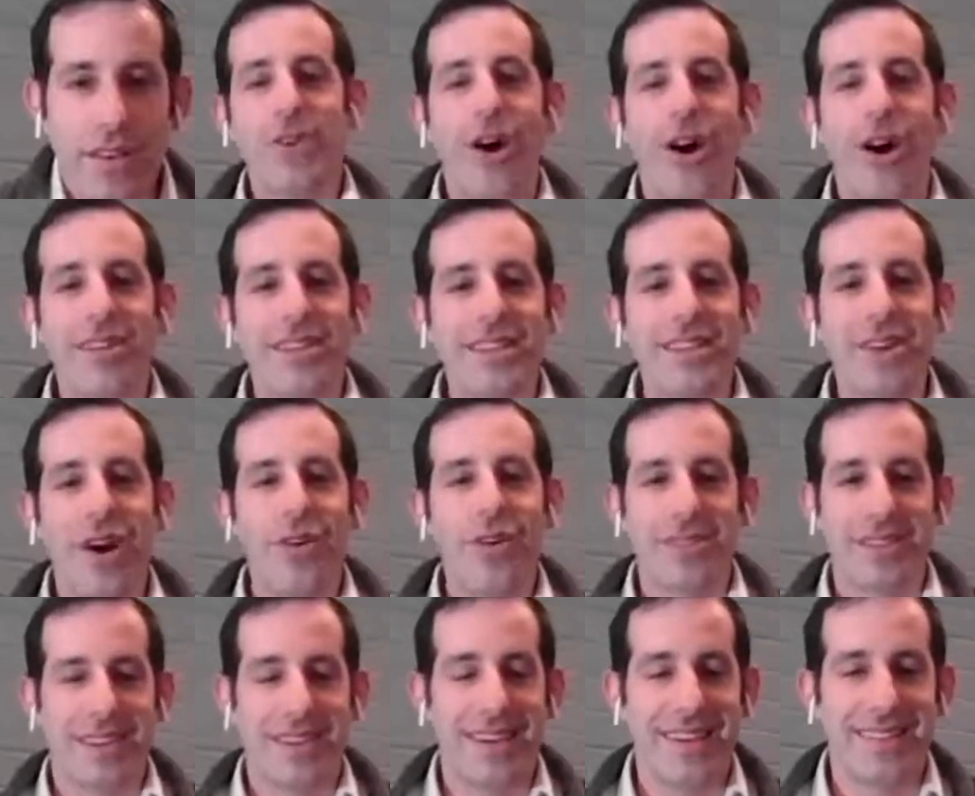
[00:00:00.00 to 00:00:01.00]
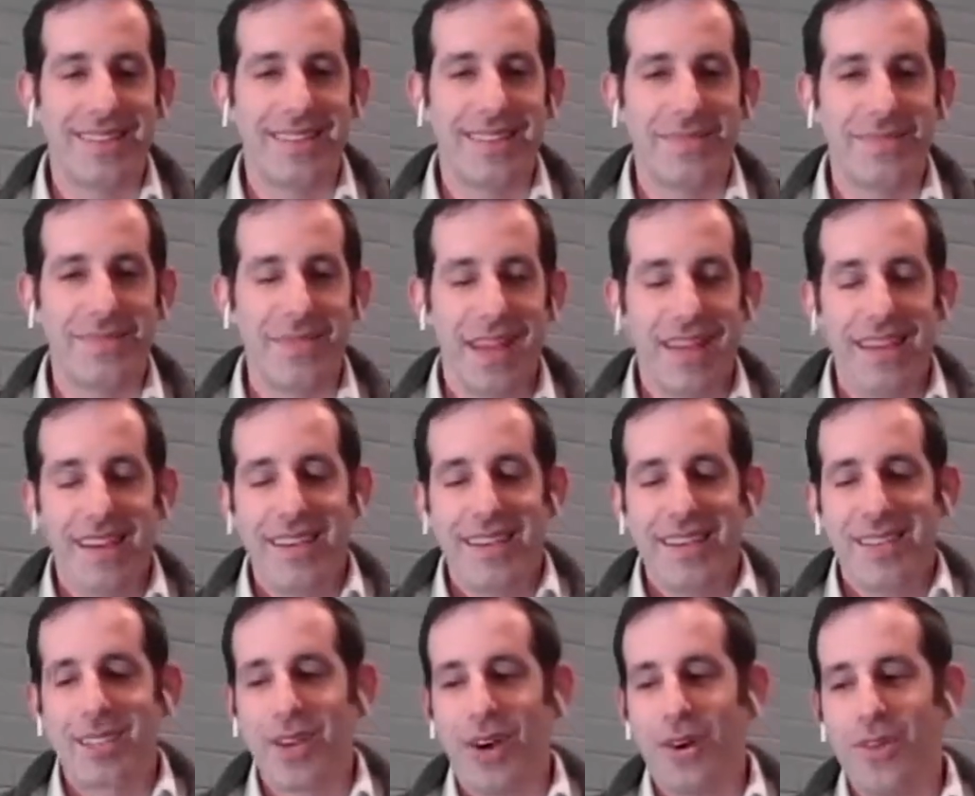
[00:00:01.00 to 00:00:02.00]
would hardly notice it. A
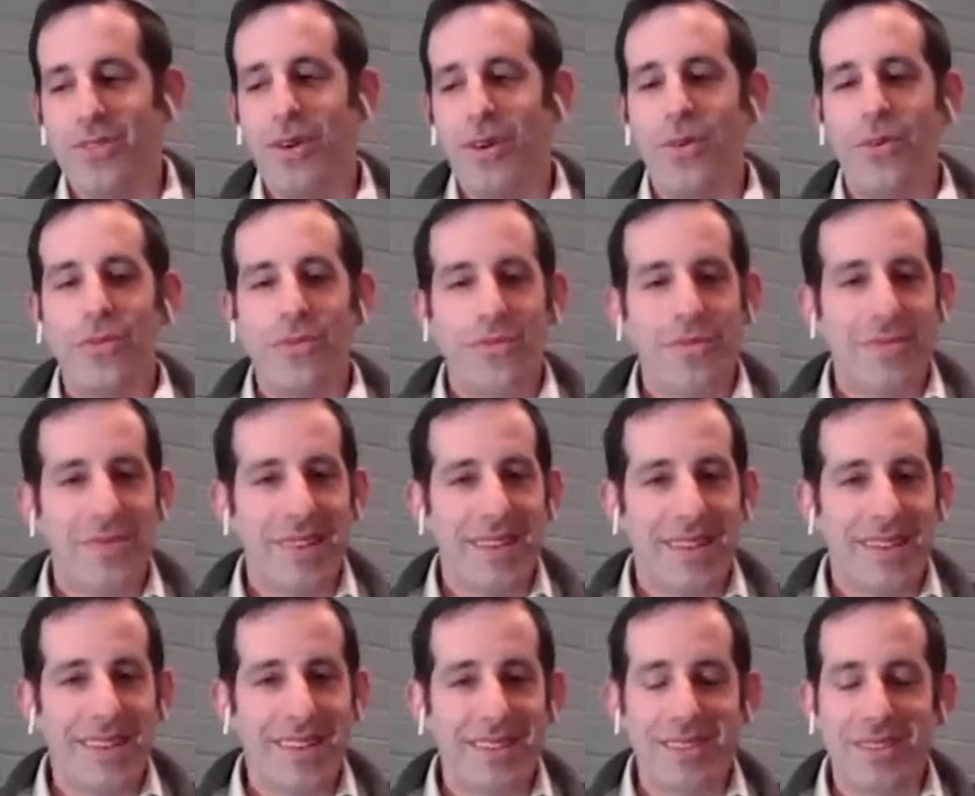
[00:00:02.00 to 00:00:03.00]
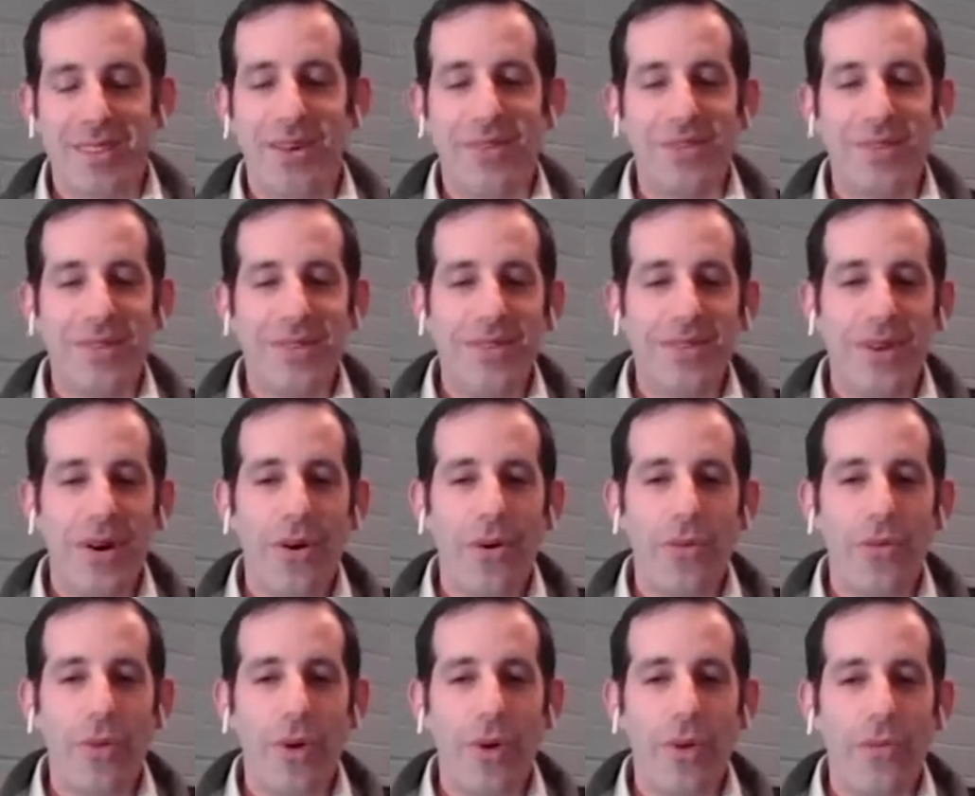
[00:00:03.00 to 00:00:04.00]
hundred percent. So
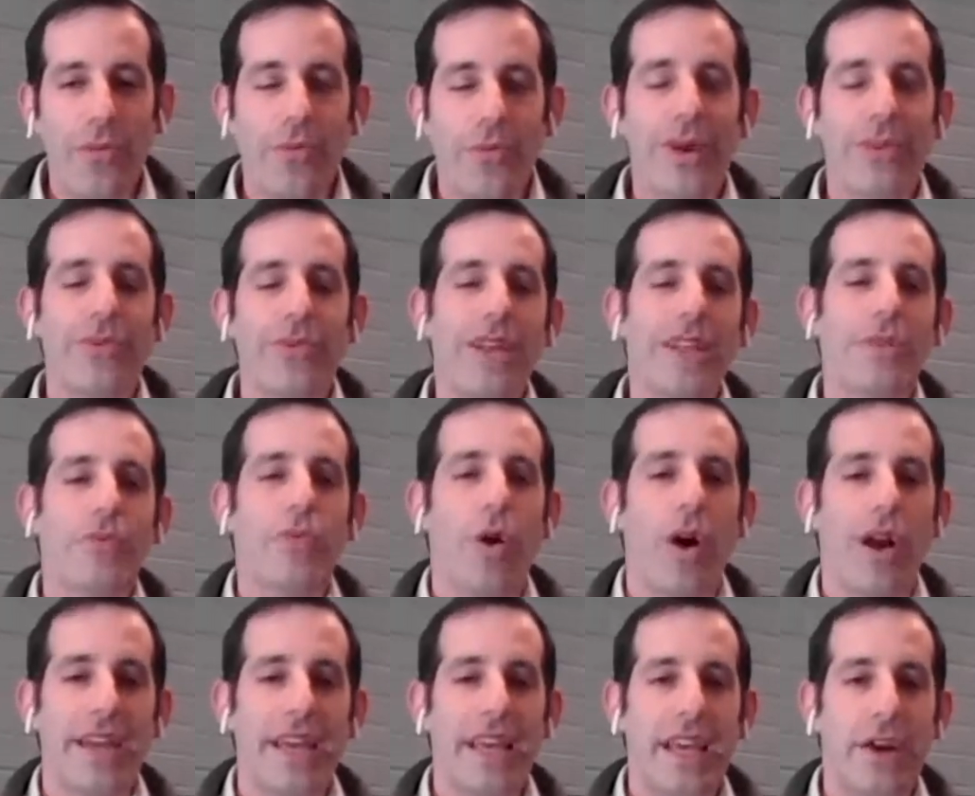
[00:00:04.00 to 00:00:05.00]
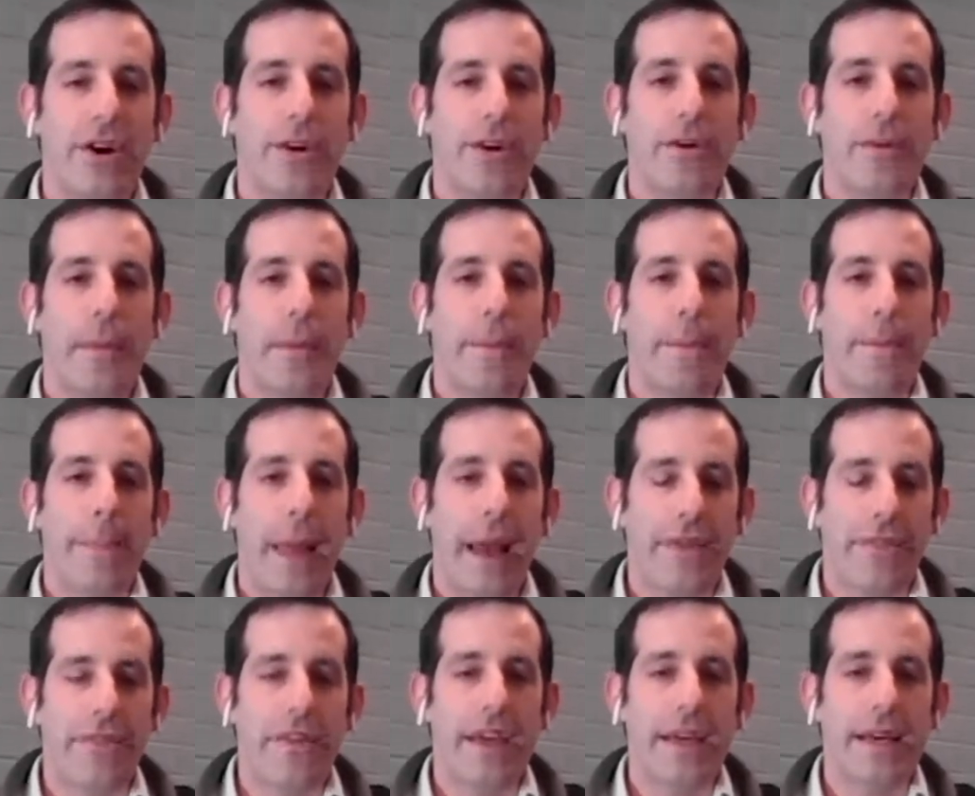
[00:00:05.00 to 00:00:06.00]
we really want to hear, I
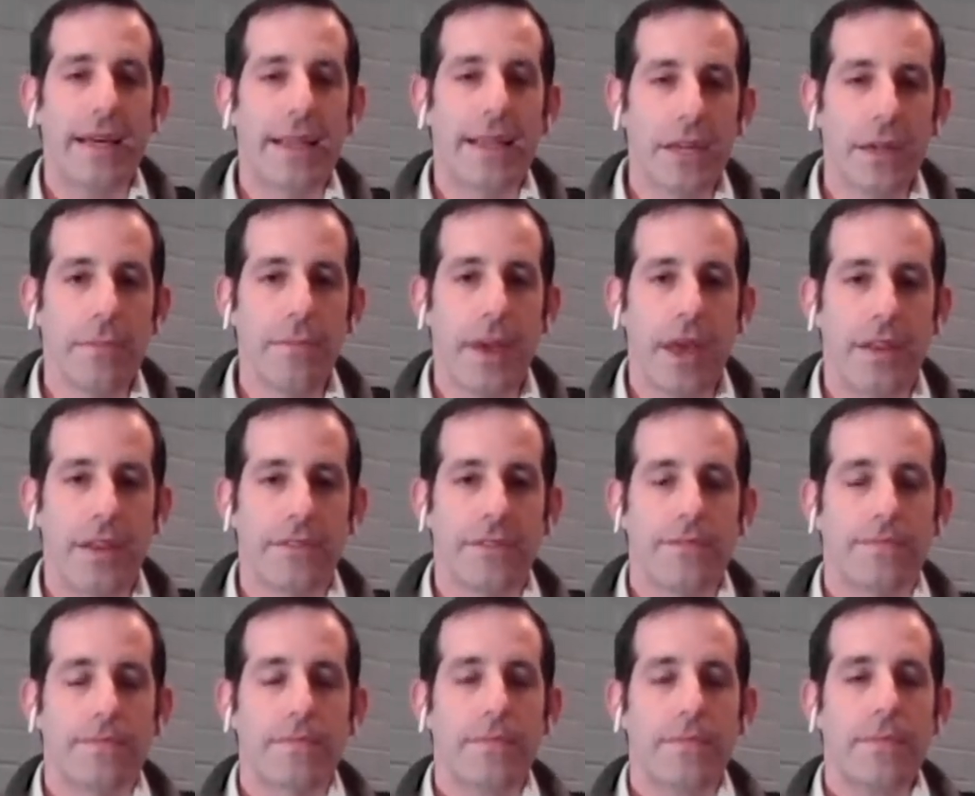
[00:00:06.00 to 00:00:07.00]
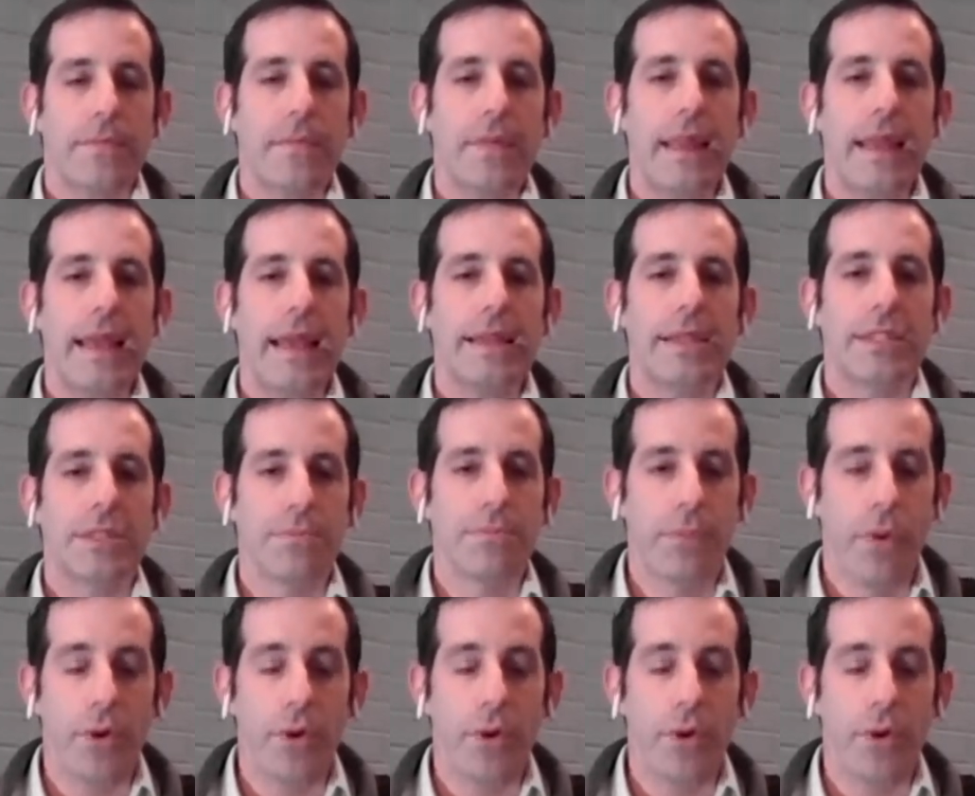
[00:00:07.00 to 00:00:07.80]
think, a little bit, and it's